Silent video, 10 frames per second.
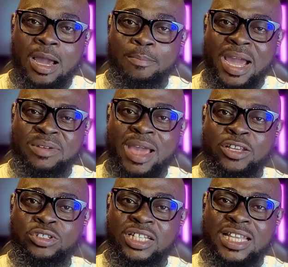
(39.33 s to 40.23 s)
Mind me, I
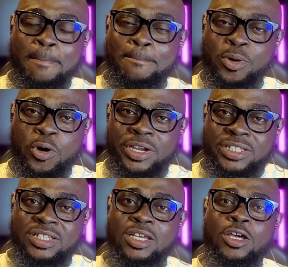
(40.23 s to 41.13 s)
use the term
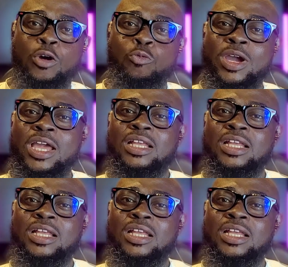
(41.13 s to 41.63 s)
boys. Where